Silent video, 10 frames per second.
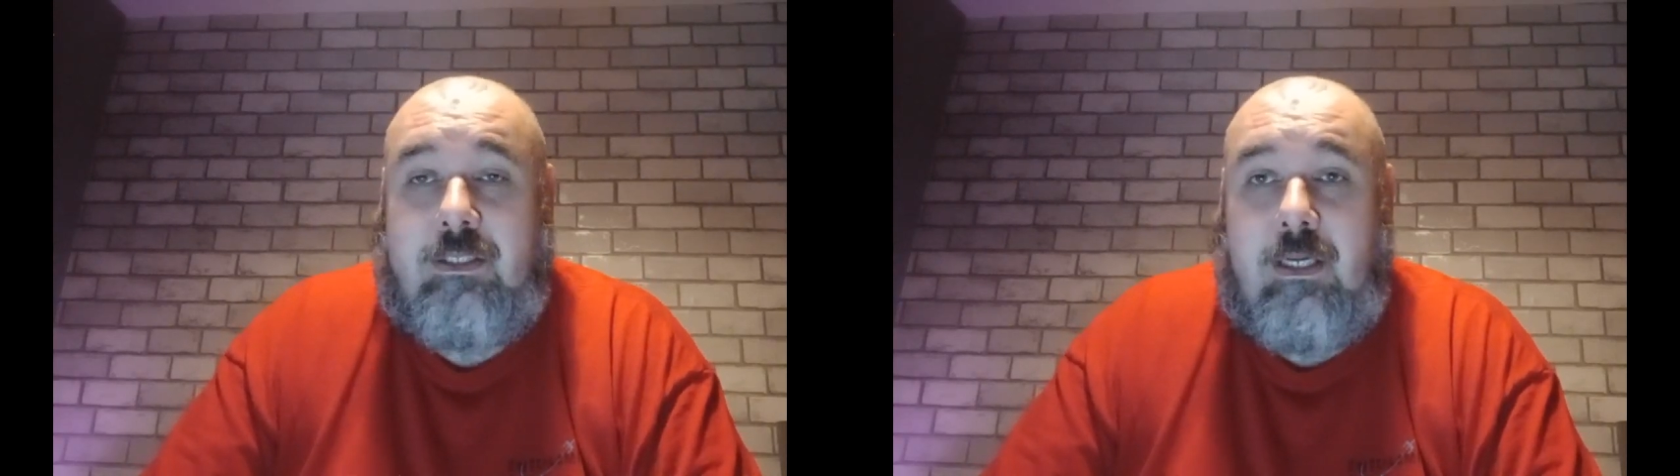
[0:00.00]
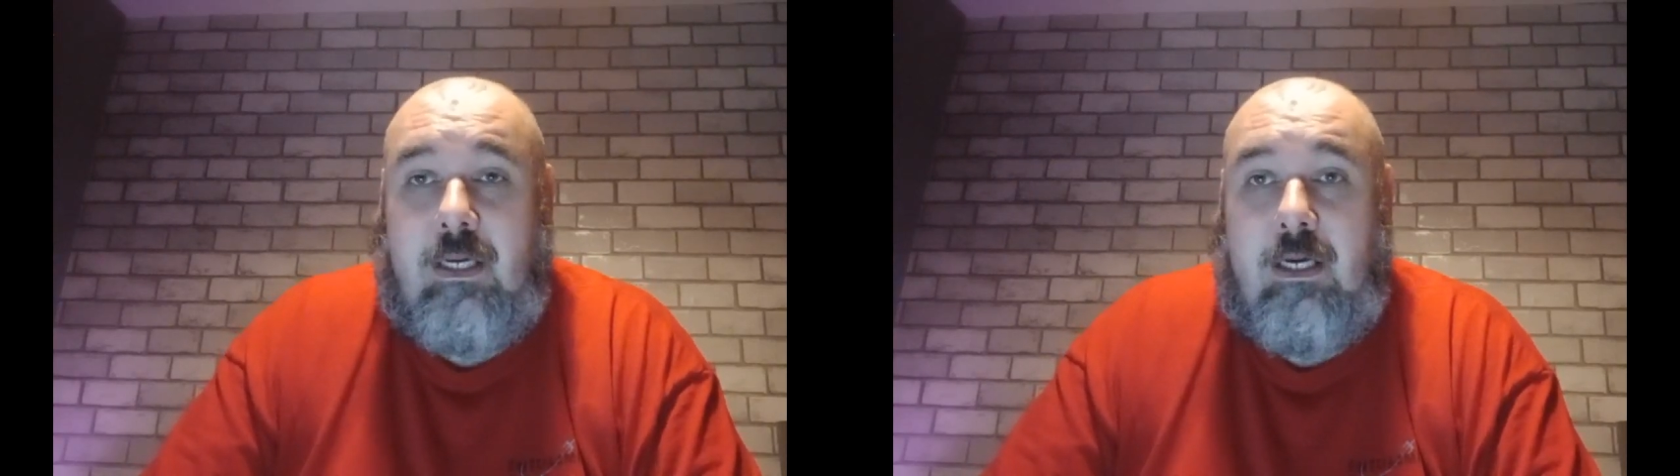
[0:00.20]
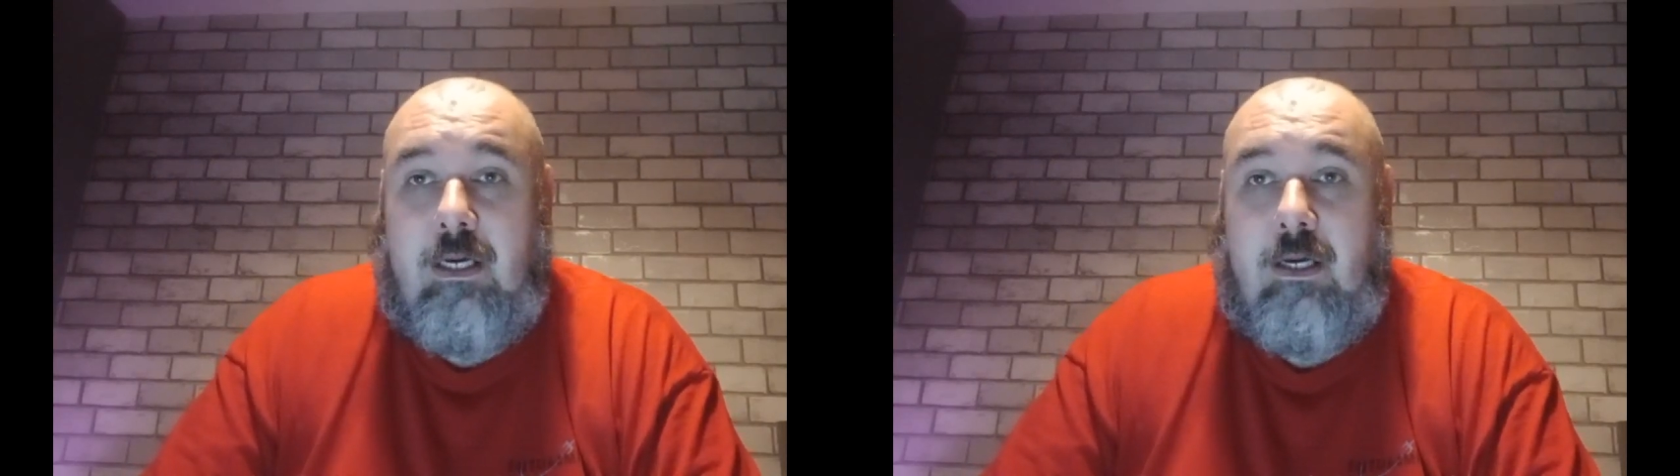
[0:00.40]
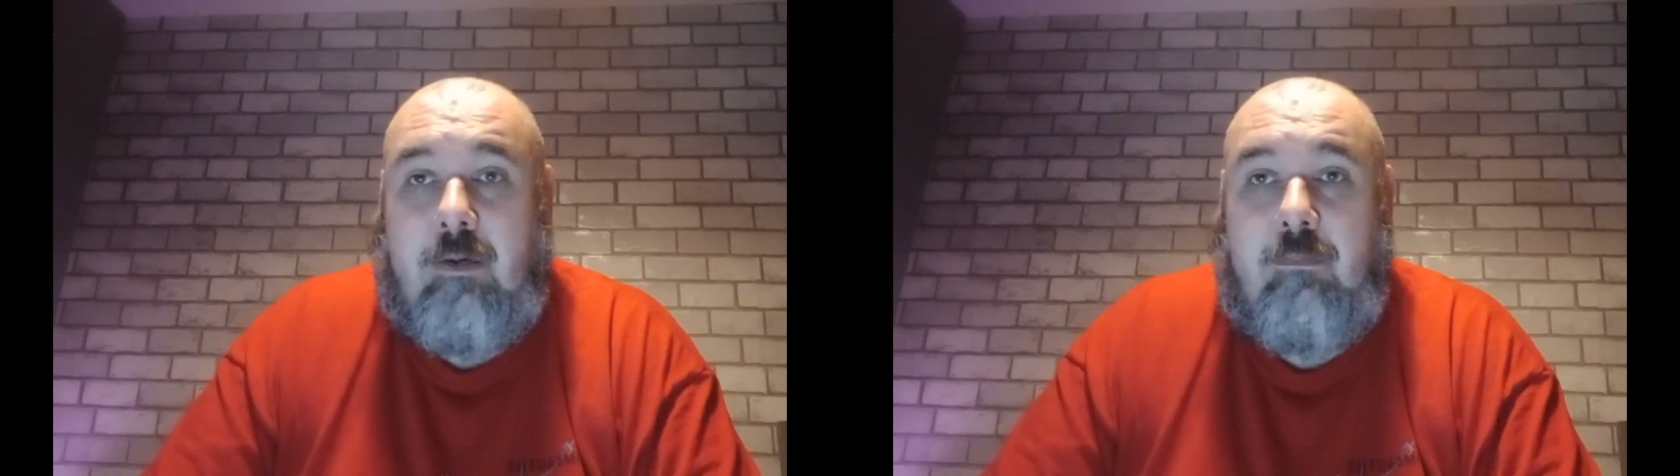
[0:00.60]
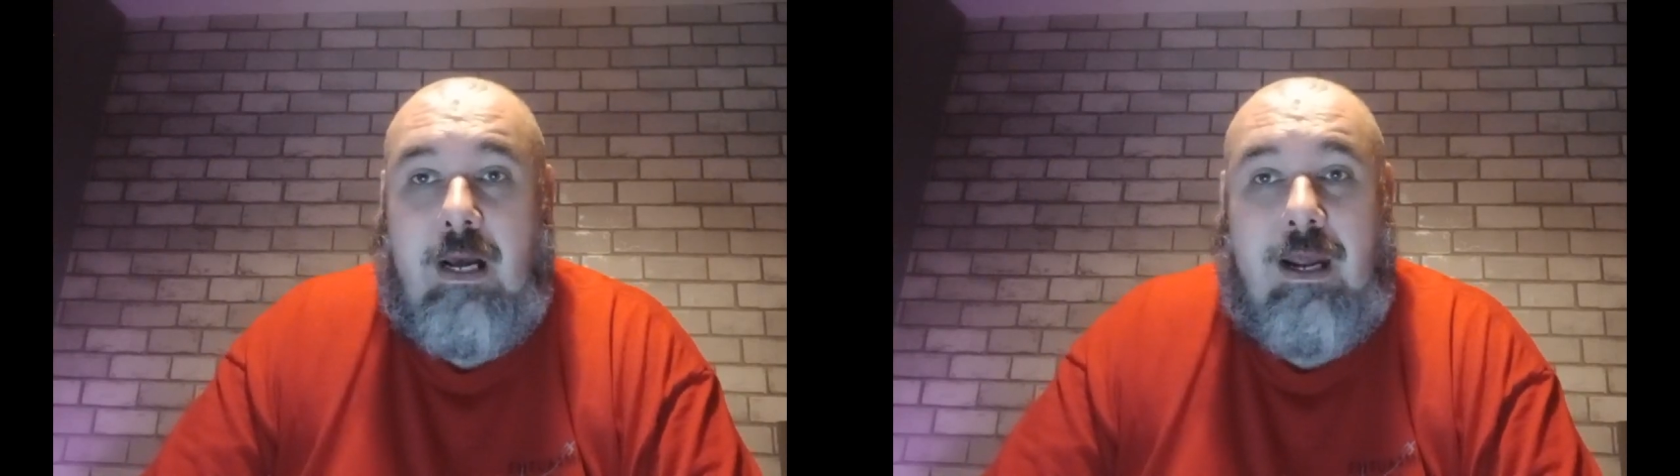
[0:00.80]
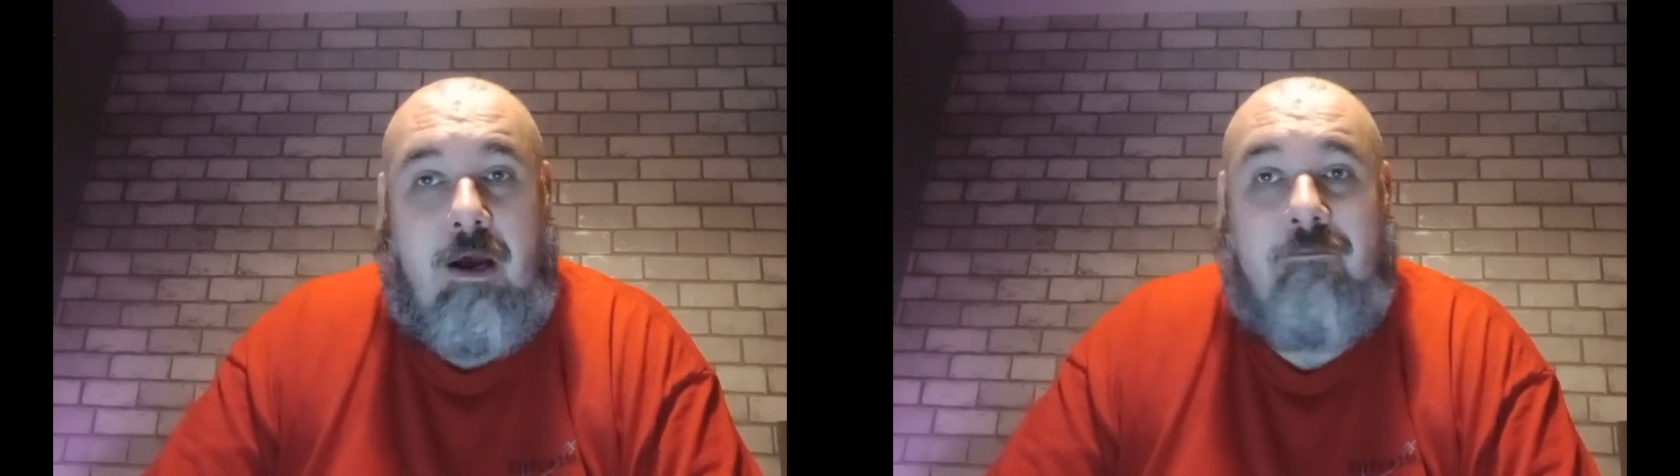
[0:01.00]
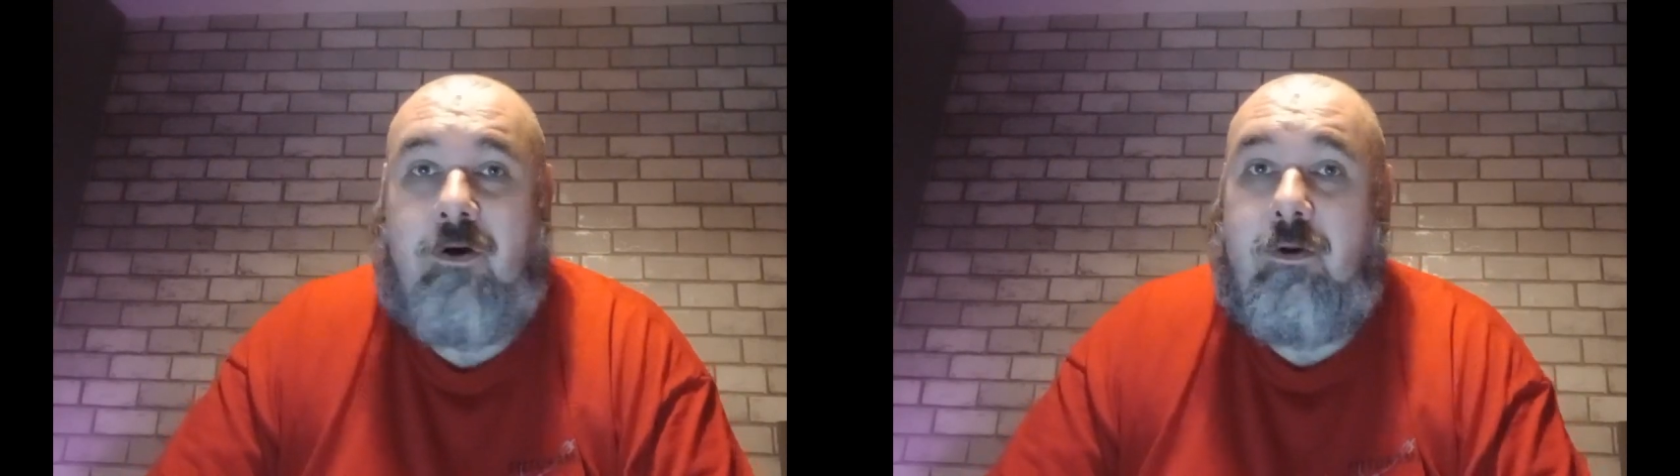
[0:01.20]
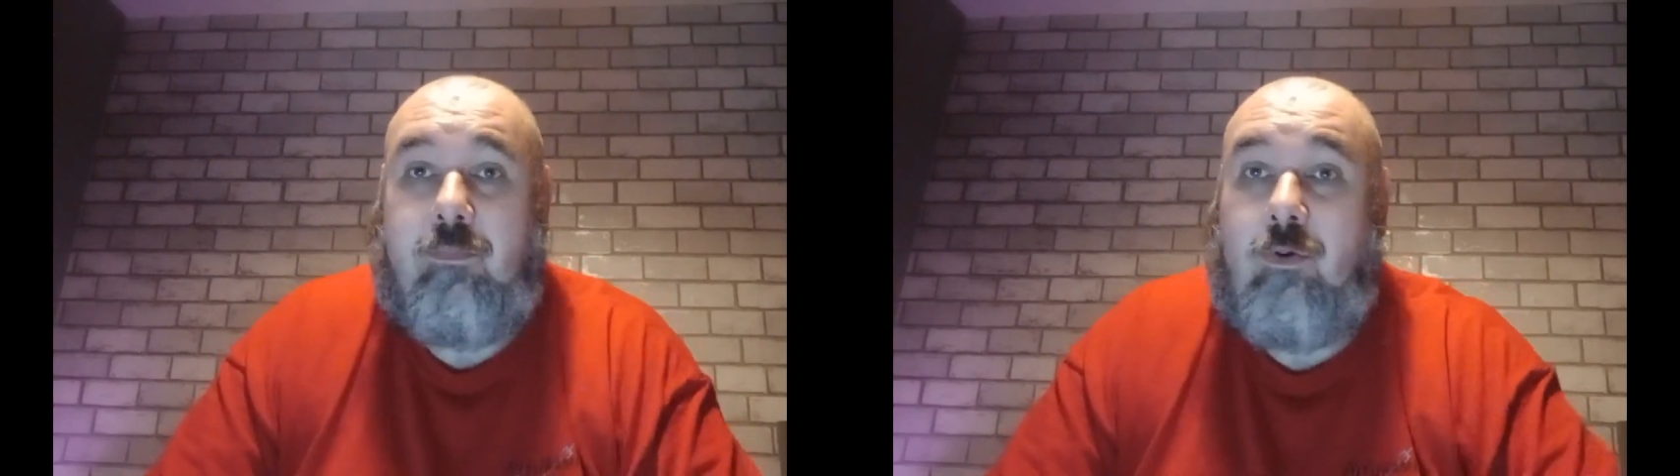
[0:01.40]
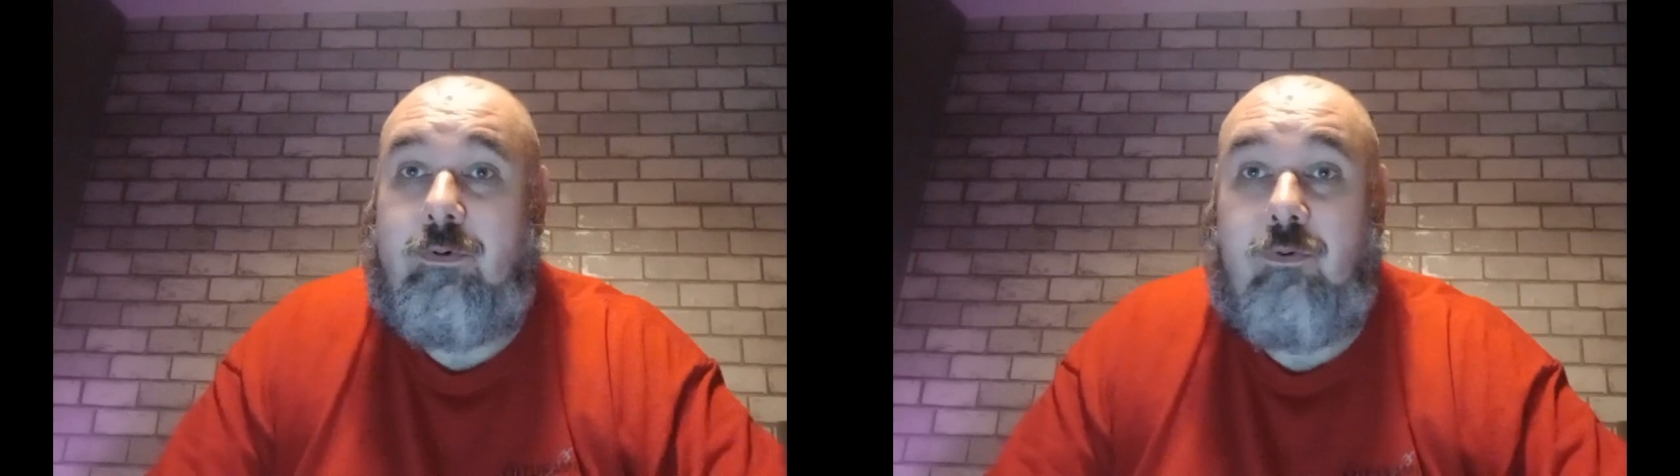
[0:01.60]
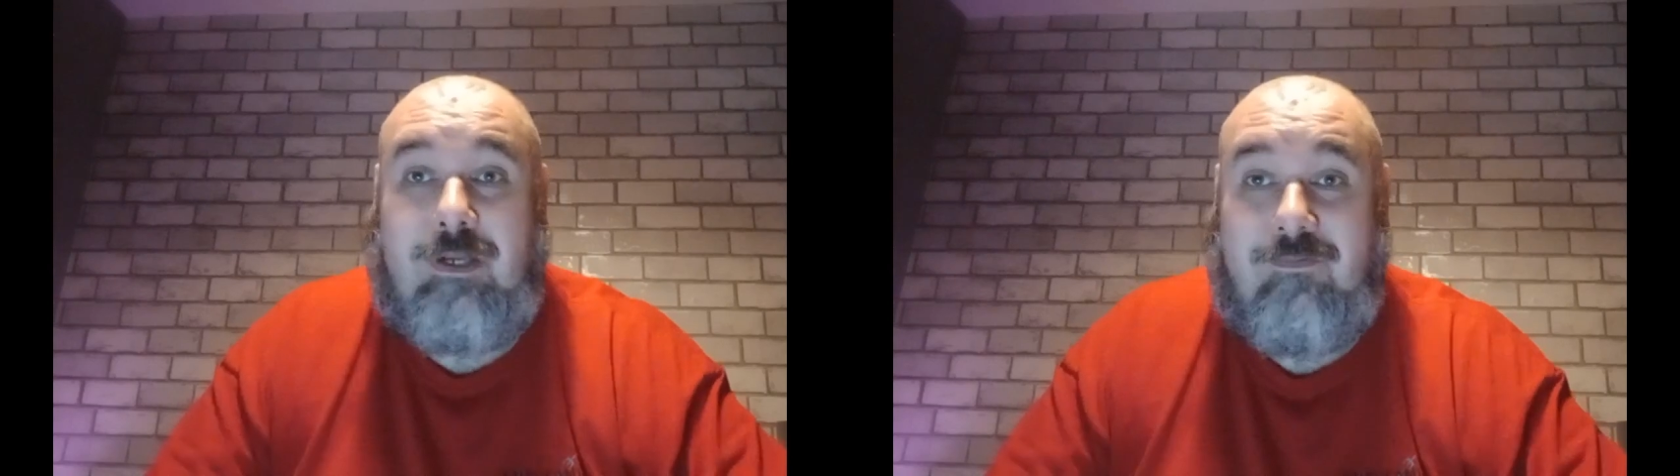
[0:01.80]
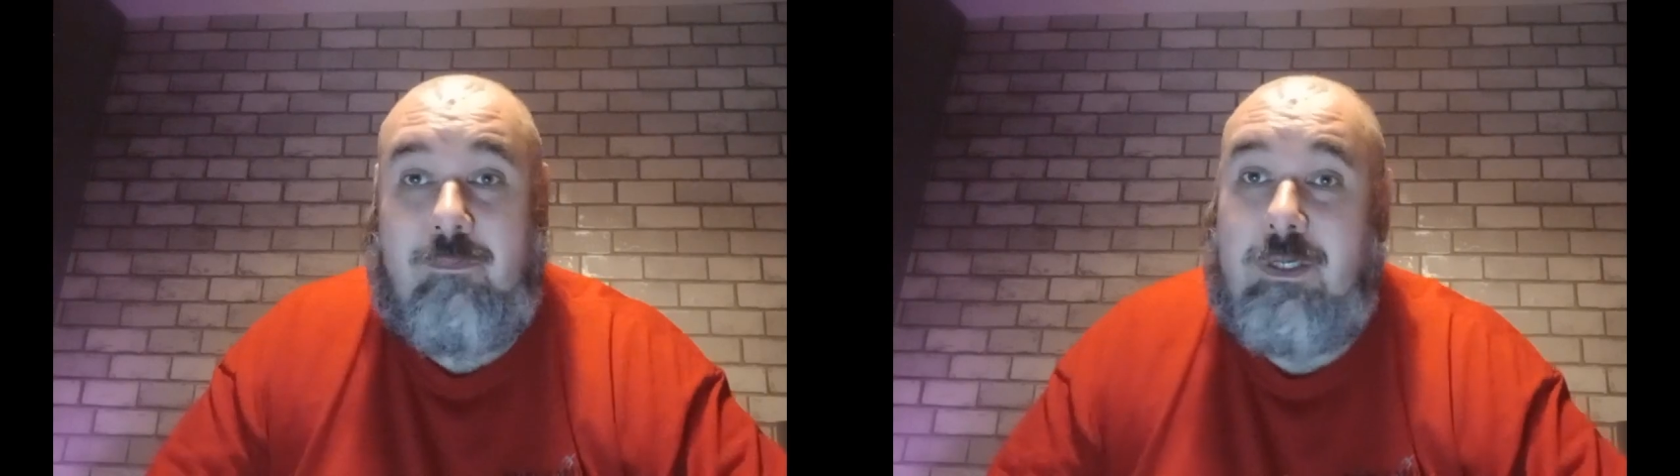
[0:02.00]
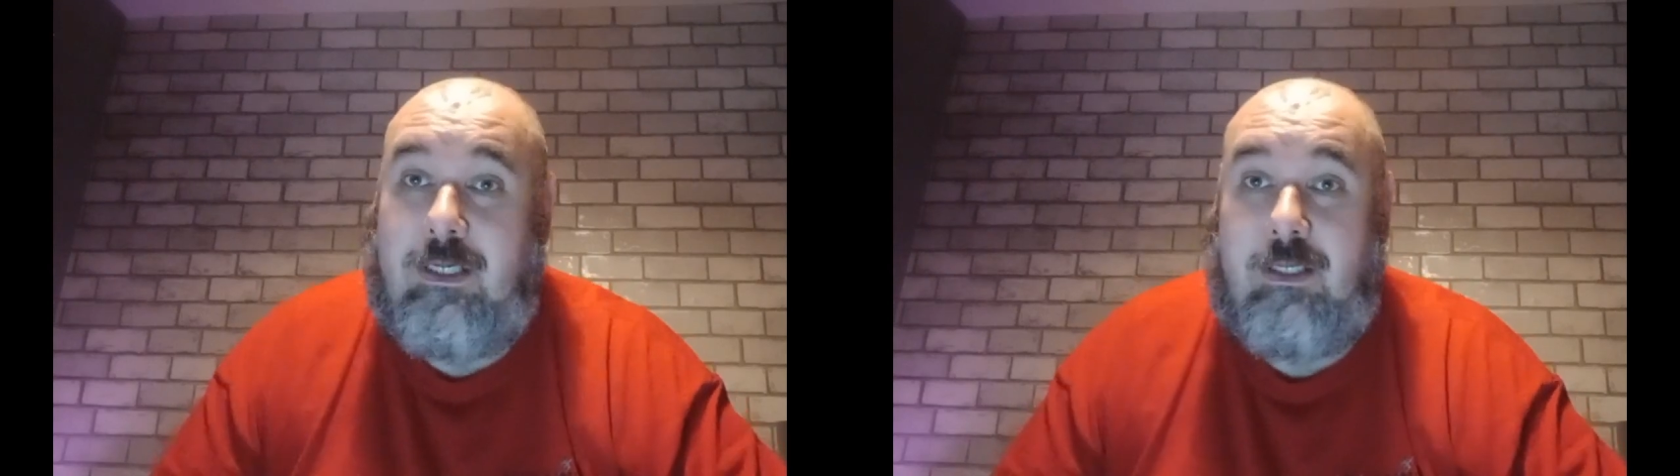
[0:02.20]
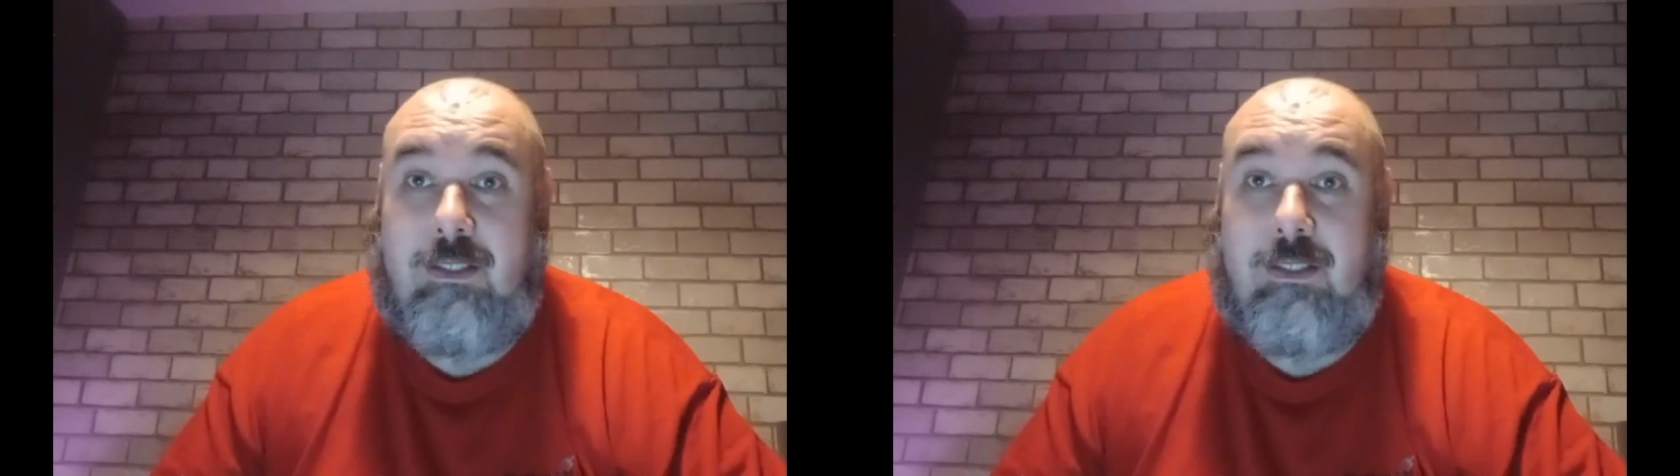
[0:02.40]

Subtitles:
I have heard it probably won't even be